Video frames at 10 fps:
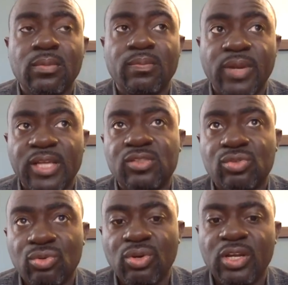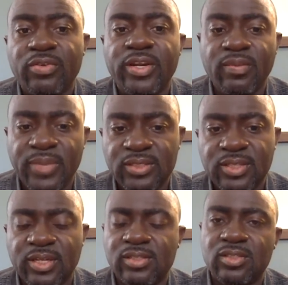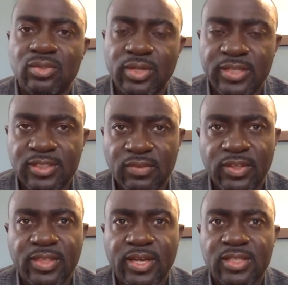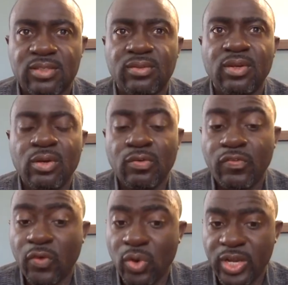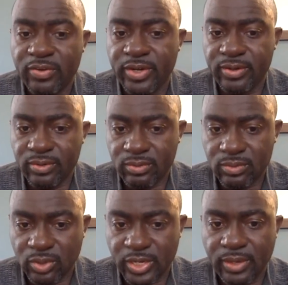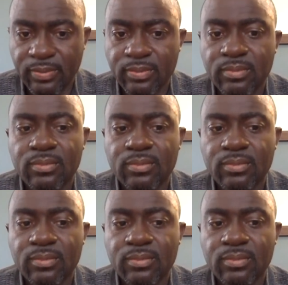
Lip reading: plus 200 in maintenance. So that's 7,400, okay?